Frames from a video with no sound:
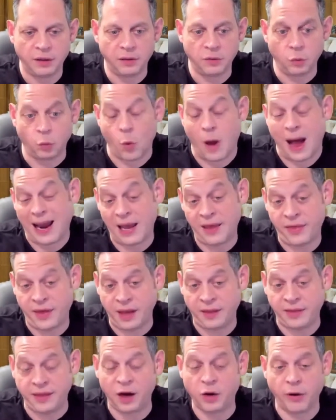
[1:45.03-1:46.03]
why I
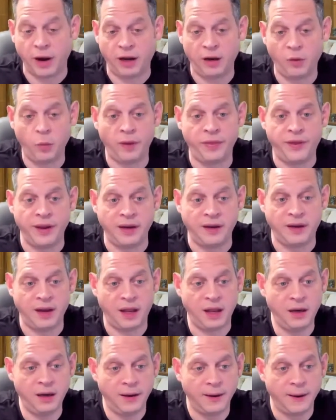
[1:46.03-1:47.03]
think they graded what they
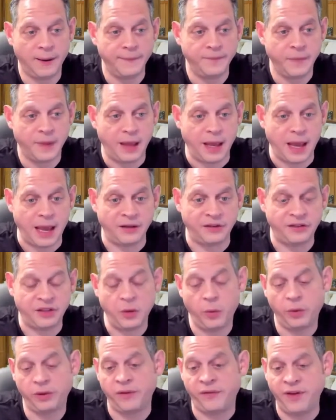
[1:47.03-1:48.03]
did and see
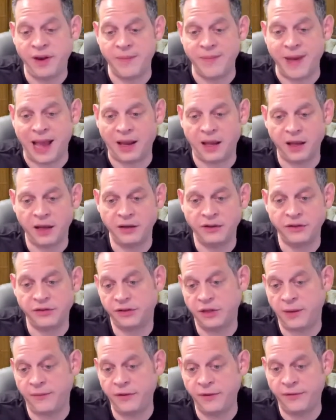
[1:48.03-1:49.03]
what the feedback is,
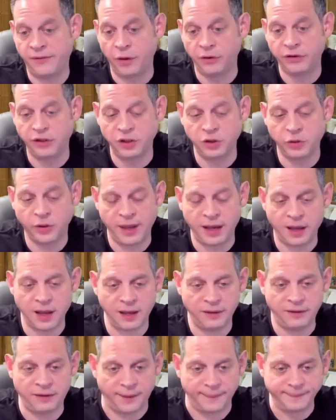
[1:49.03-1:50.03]
see if you folks enjoy that
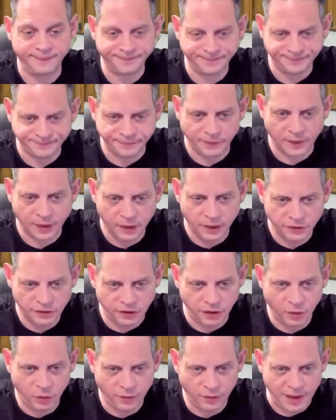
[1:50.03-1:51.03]
content.
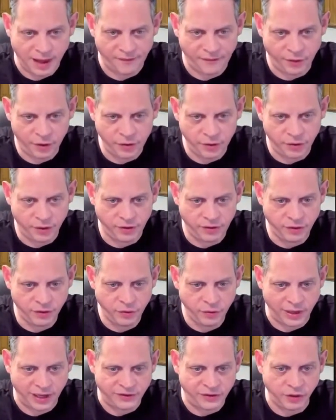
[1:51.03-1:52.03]
So without further
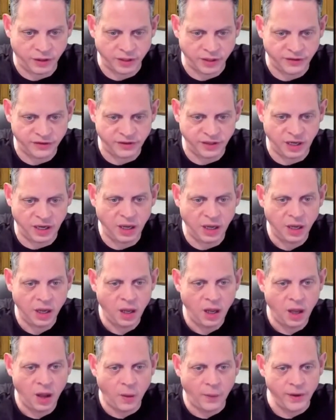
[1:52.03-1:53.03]
ado, as you can see,
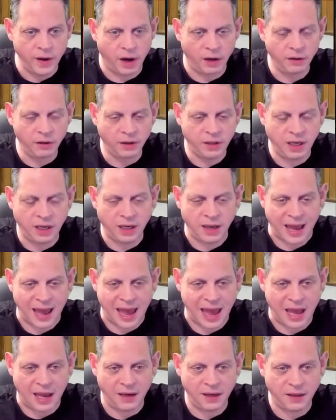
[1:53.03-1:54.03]
we are looking
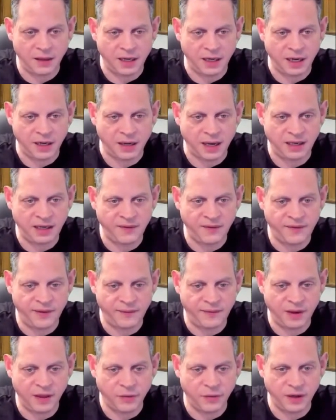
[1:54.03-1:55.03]
at the
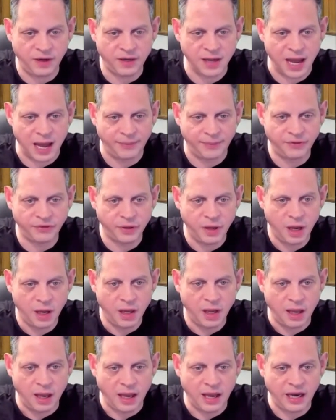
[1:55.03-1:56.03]
1953 Topps
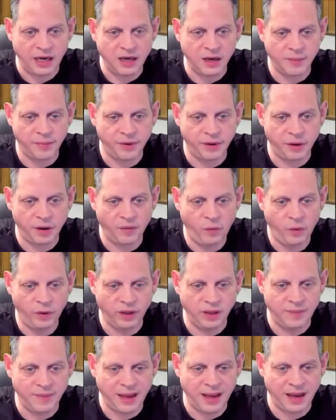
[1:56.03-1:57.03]
high number of
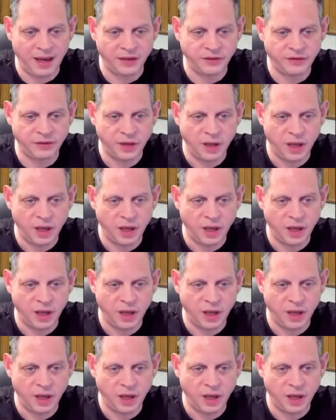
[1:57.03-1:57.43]
Willie Mays.